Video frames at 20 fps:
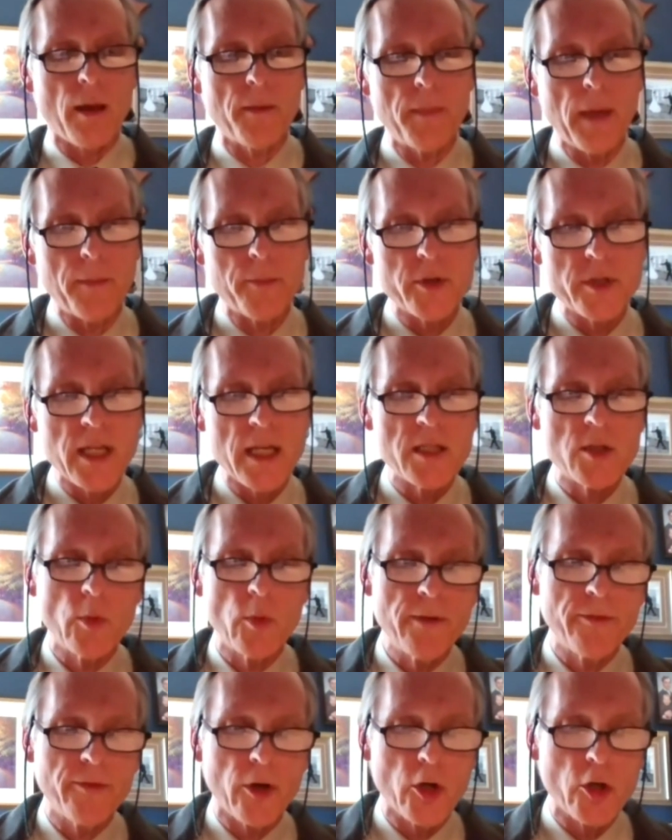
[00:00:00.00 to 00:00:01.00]
Members, as
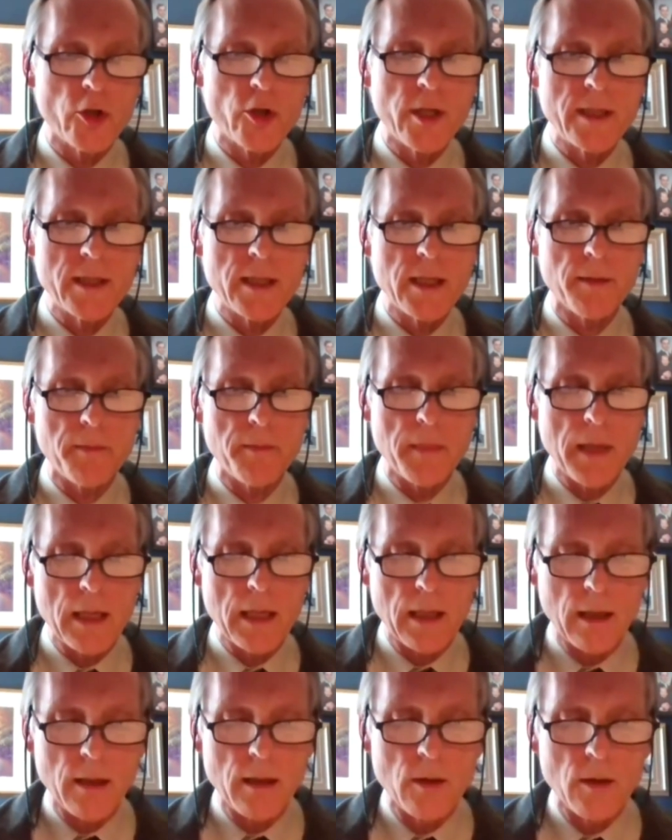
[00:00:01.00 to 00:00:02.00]
we've heard in
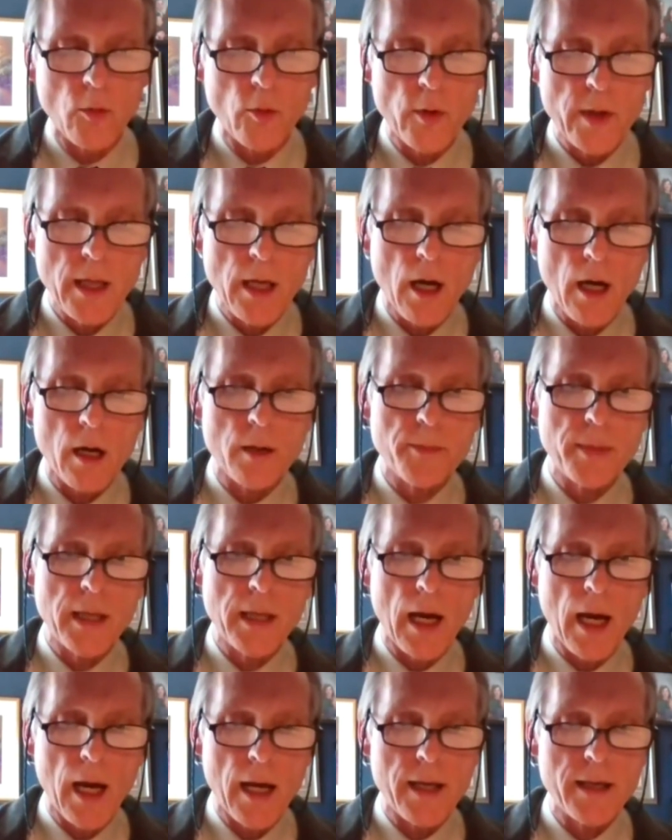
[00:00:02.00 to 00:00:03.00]
committee, we are
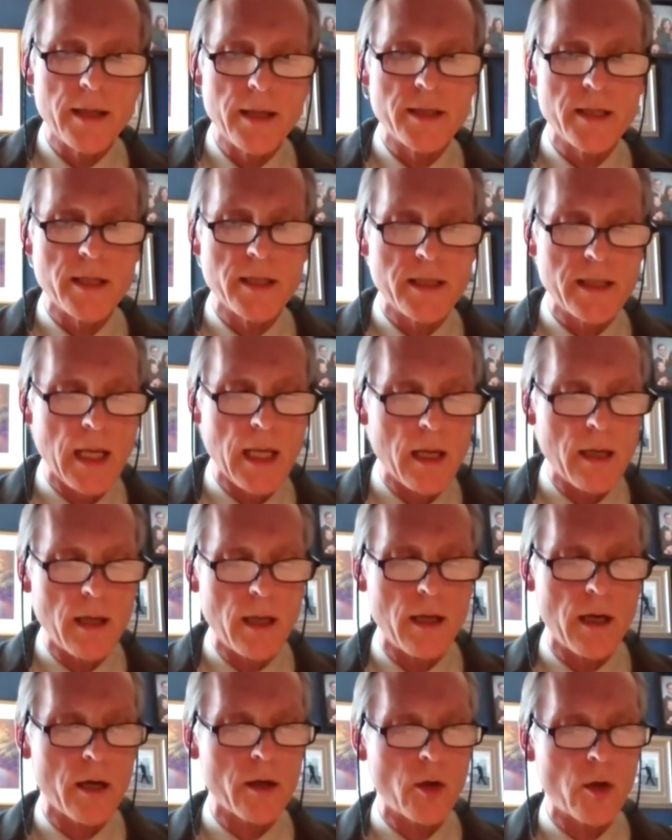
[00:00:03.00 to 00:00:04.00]
behind as a state
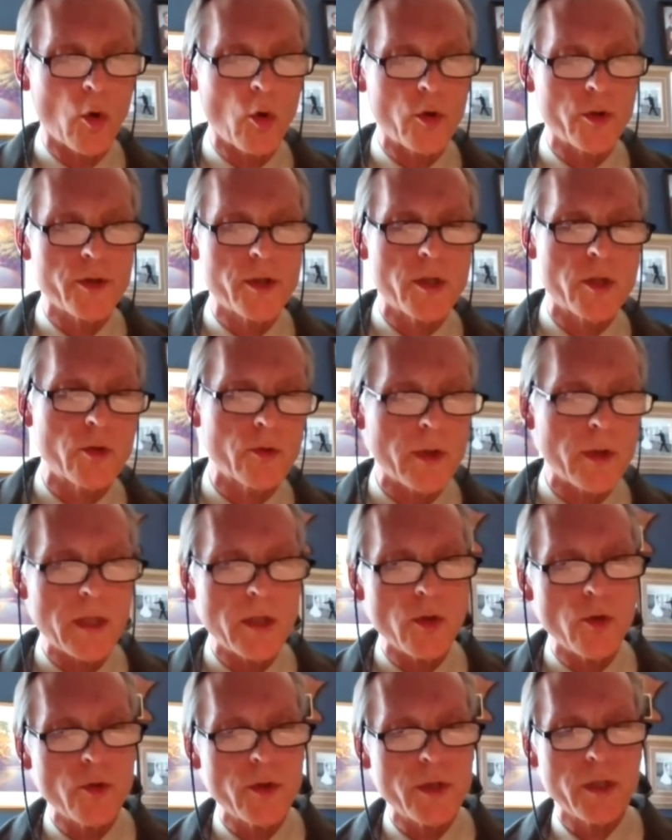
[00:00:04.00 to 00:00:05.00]
in our goals to
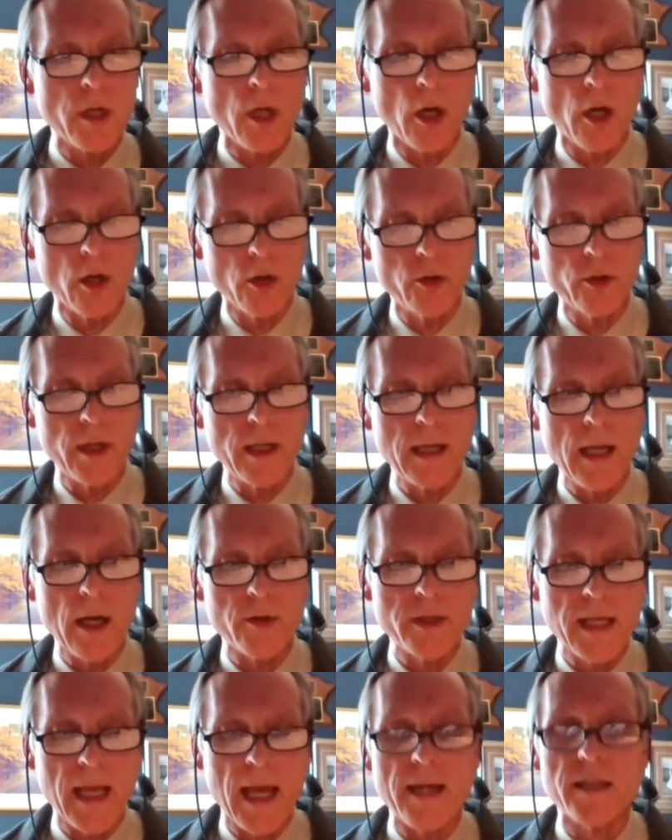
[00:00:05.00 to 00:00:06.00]
reduce
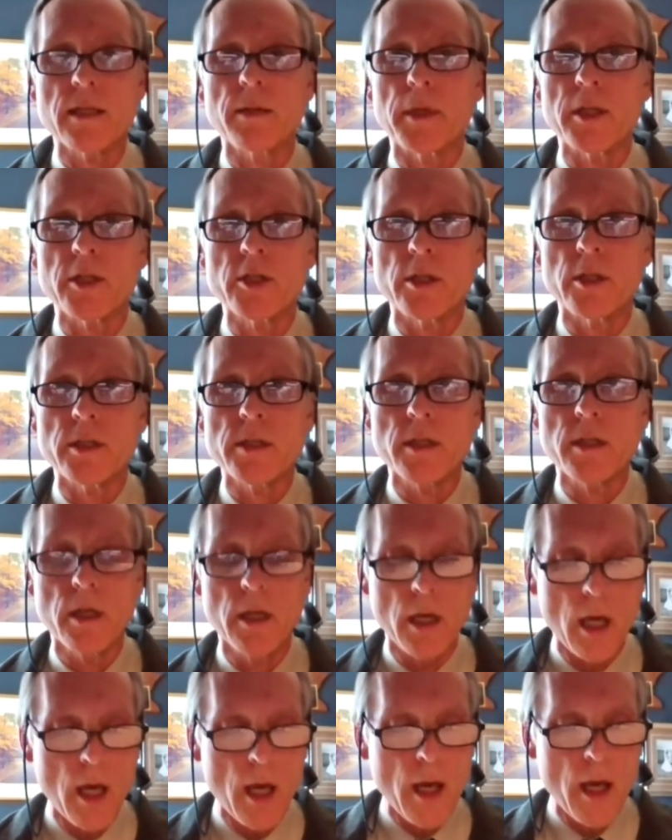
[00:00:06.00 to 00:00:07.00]
greenhouse gas emissions.
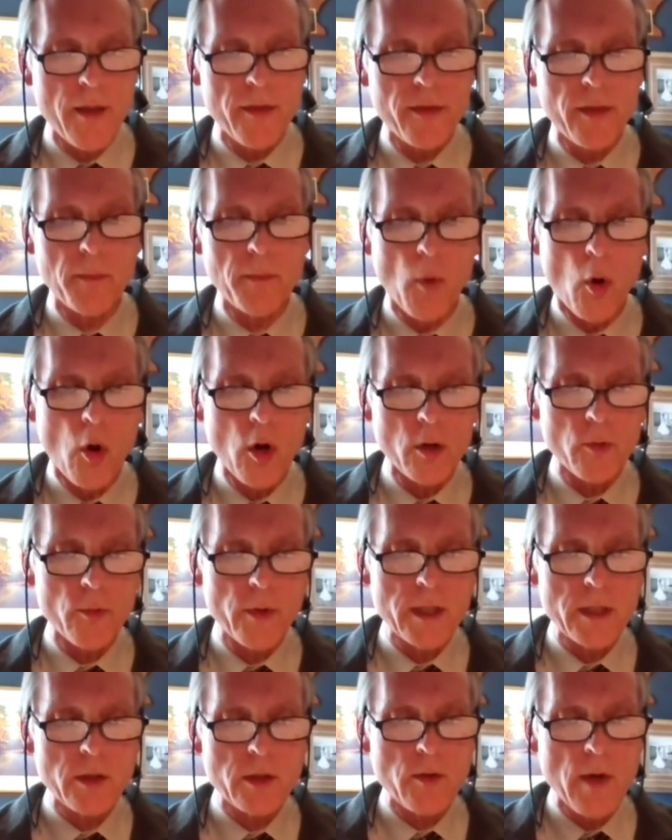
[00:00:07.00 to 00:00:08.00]
The more
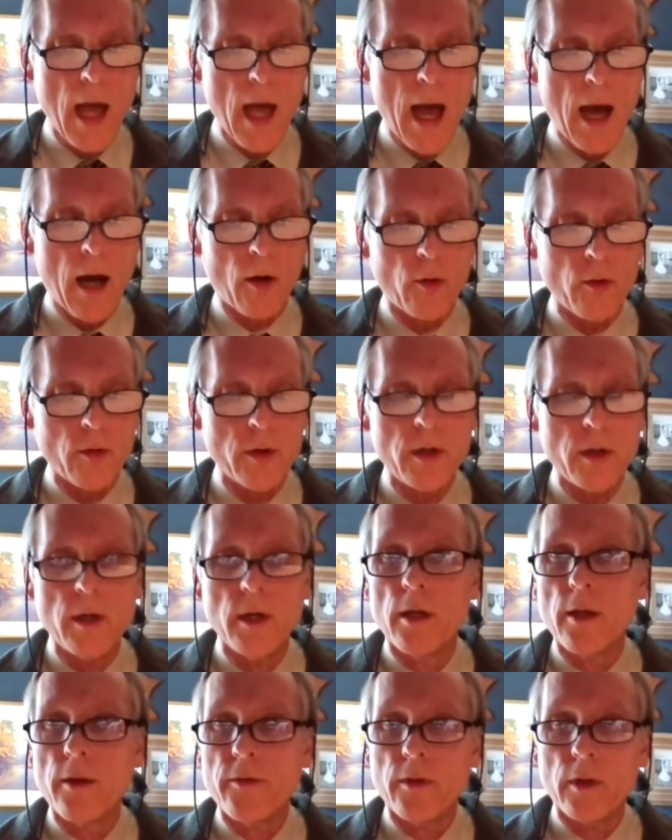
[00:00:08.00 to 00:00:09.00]
we do now,
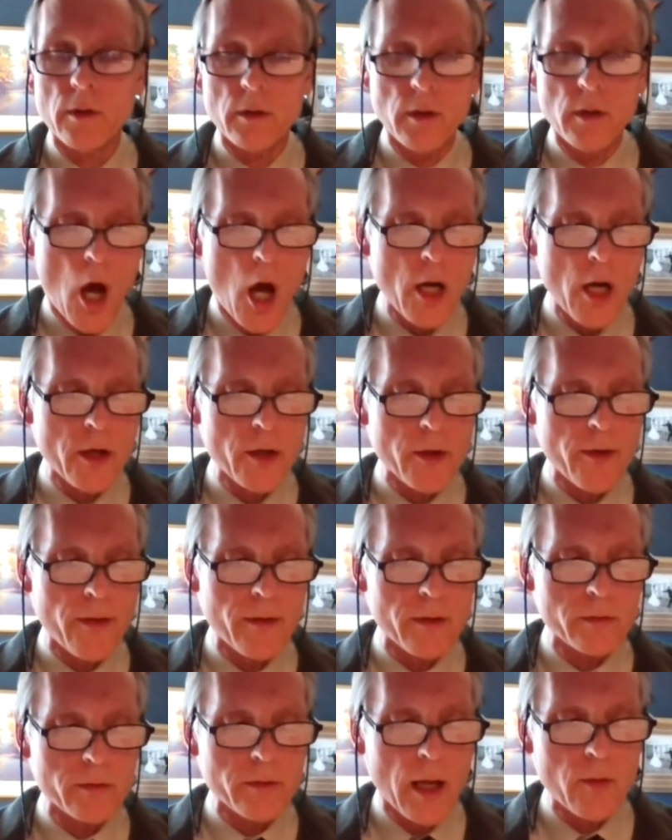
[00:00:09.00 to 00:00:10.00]
the longer
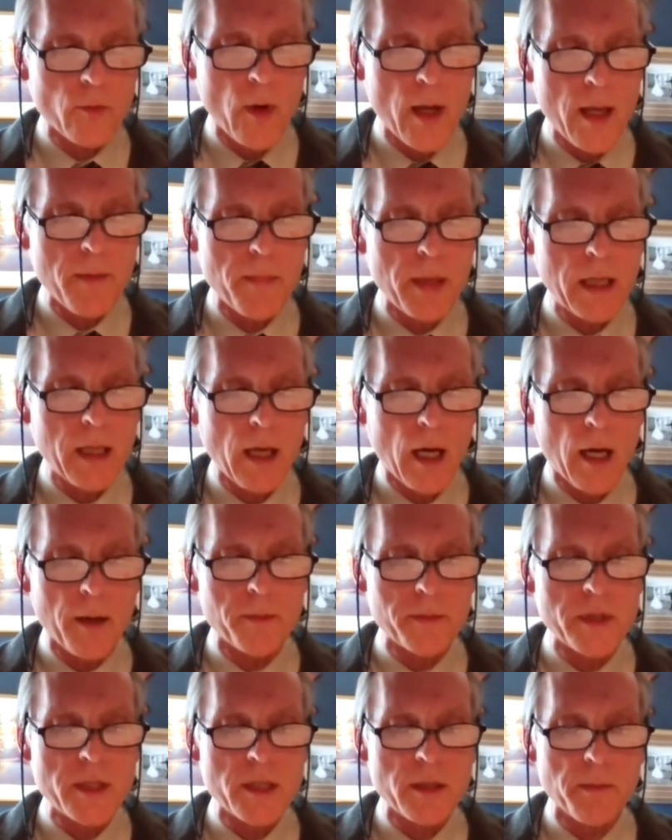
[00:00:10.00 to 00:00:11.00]
the runway
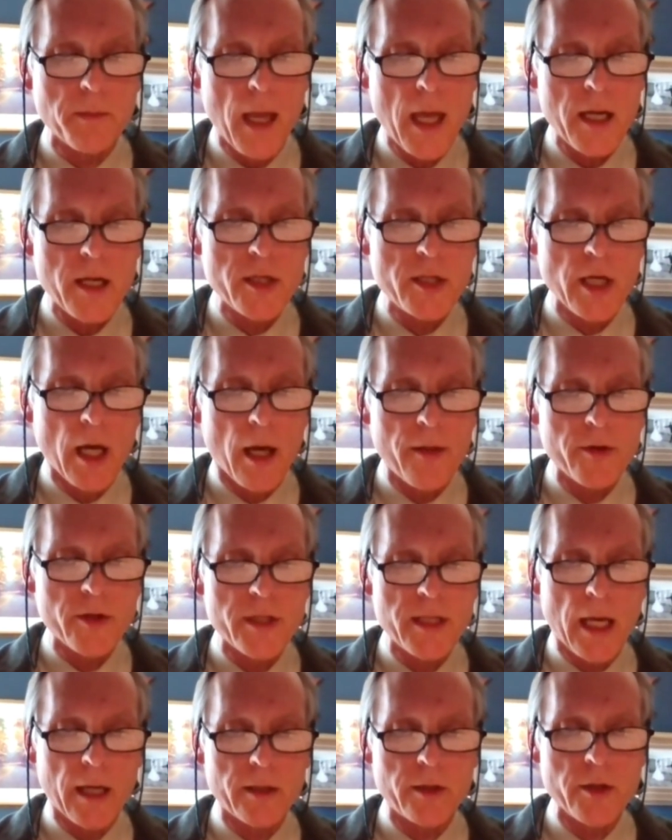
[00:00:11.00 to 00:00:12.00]
becomes to manage other
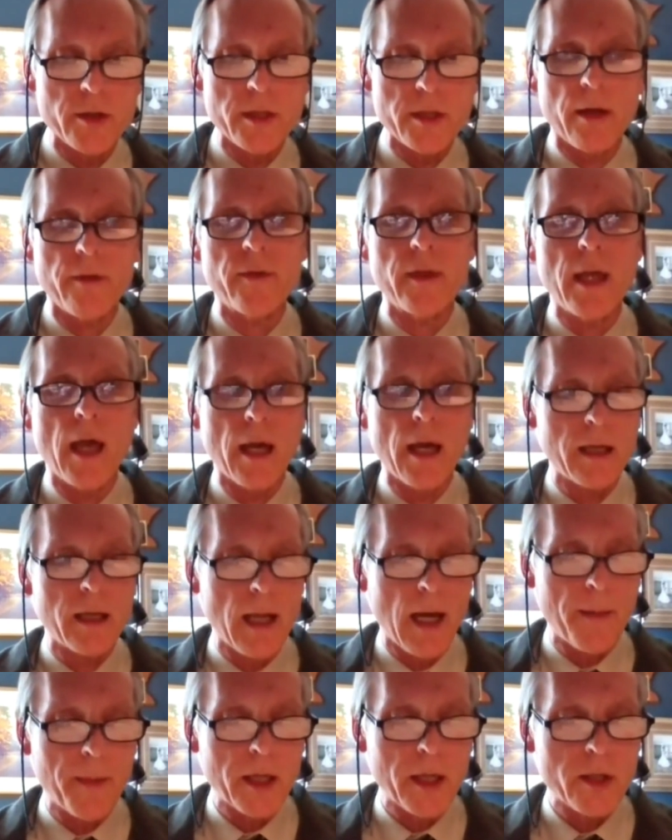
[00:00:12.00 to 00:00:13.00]
sectors of the
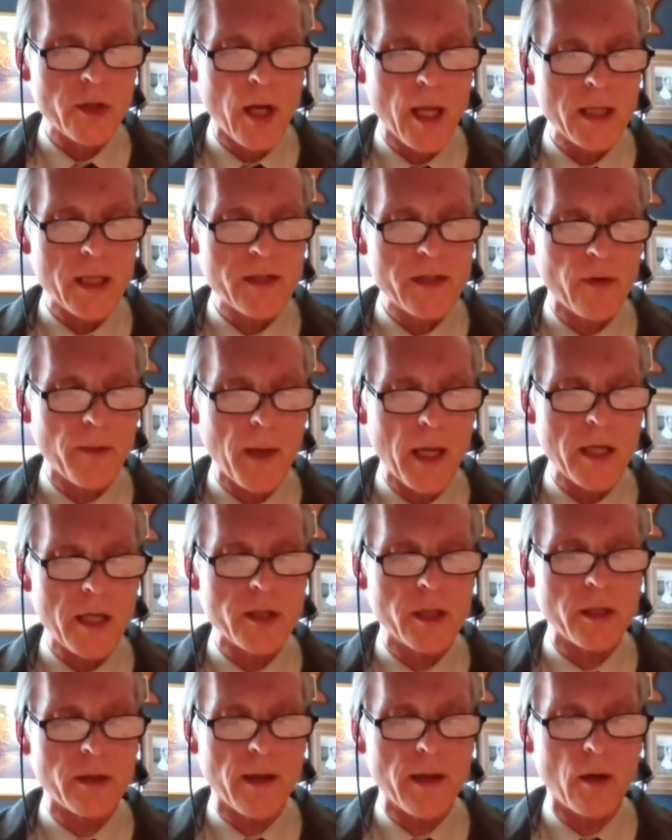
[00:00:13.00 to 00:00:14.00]
economic
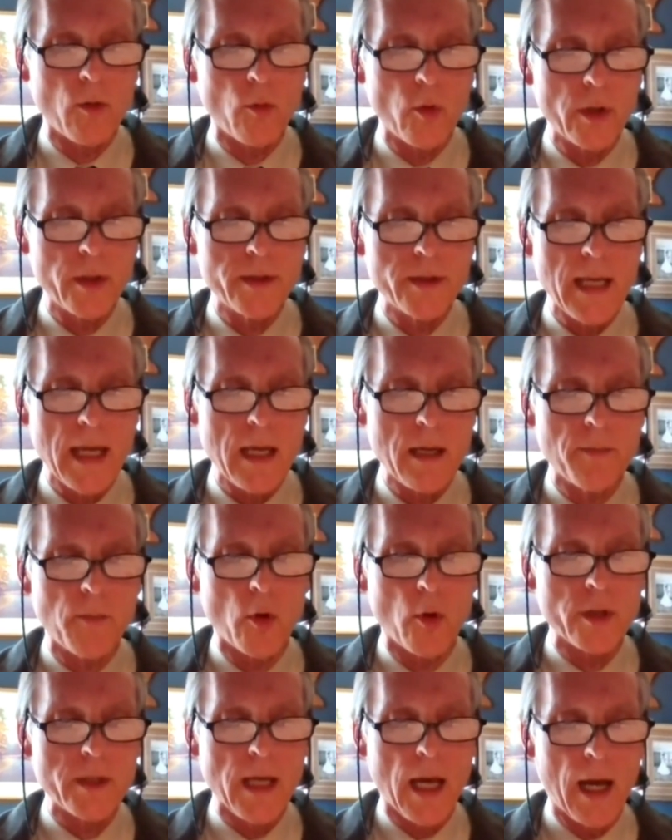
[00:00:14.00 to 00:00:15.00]
transformation that will take
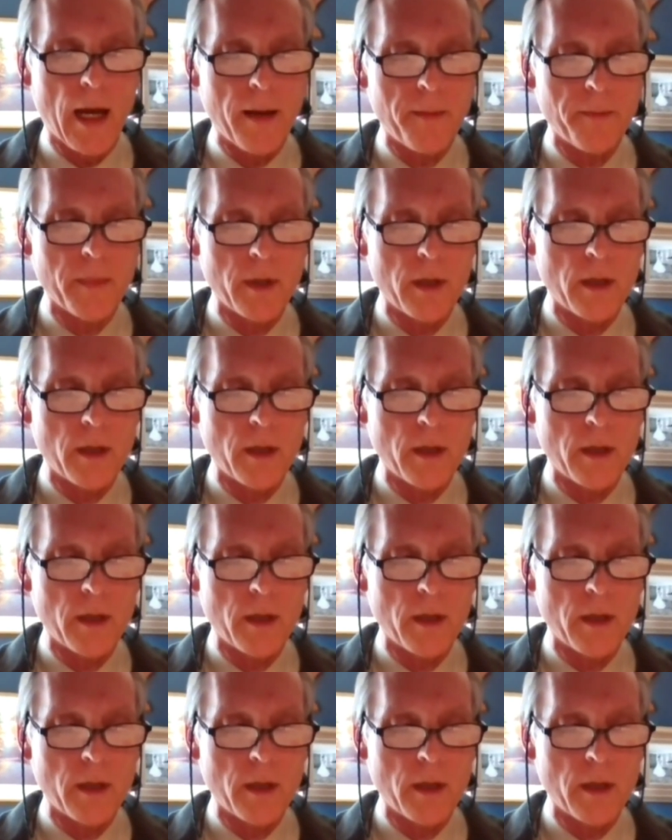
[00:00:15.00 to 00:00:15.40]
more time.